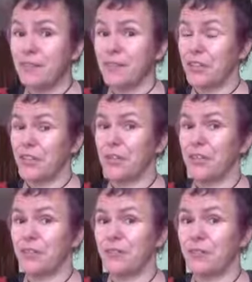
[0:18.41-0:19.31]
giving you a
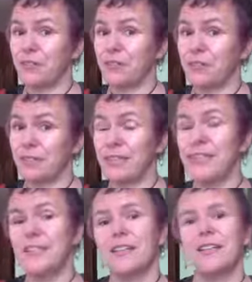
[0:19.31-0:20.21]
hint at what it
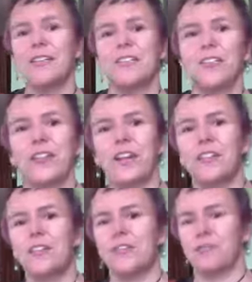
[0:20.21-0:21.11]
does,
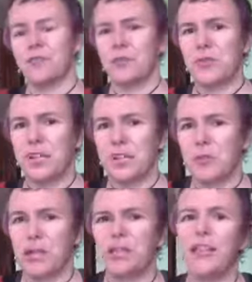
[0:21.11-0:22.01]
Turnera diffusa,
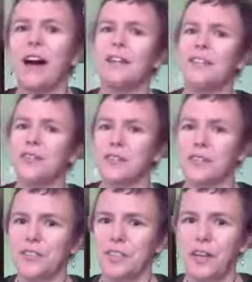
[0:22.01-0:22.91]
but lots of
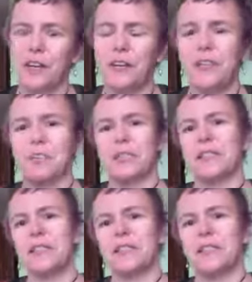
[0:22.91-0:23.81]
other Turnera species.